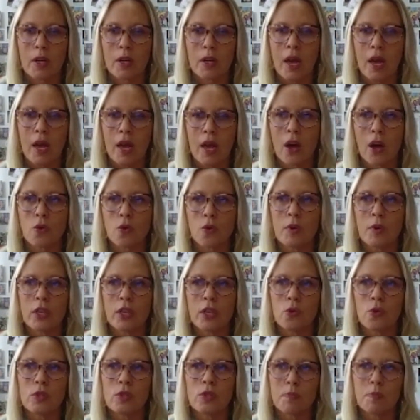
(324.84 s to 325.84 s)
How do we
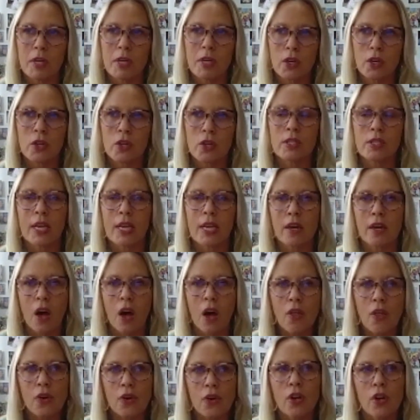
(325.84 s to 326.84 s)
use peers and
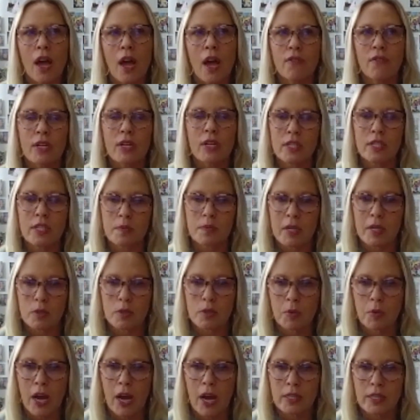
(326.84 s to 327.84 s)
other
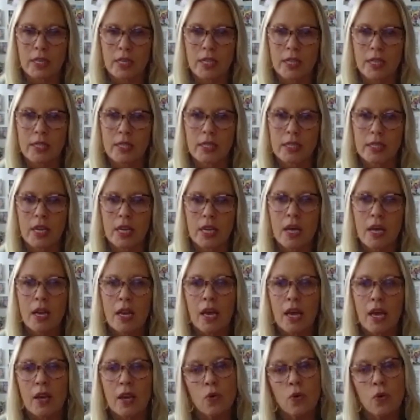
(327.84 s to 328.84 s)
evidence-based practice
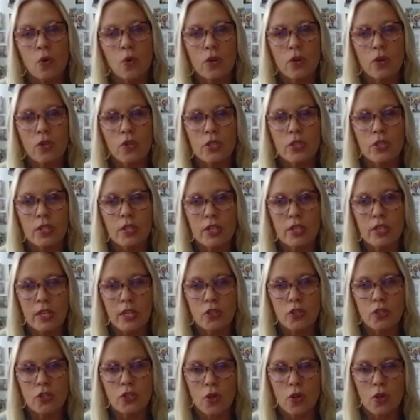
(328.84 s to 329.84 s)
in order to
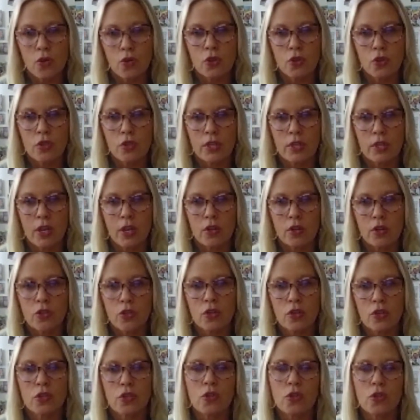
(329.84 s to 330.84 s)
teach social
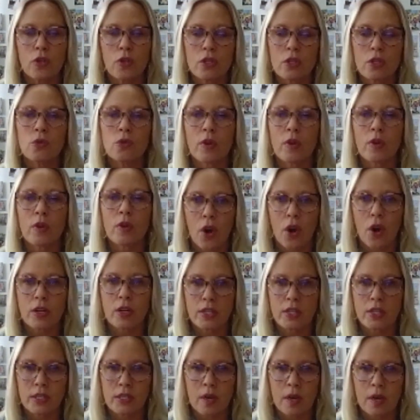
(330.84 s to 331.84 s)
skills to students with
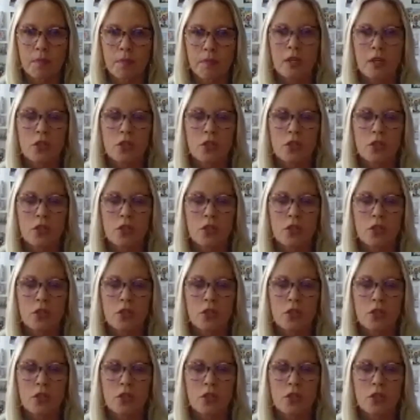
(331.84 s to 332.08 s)
autism?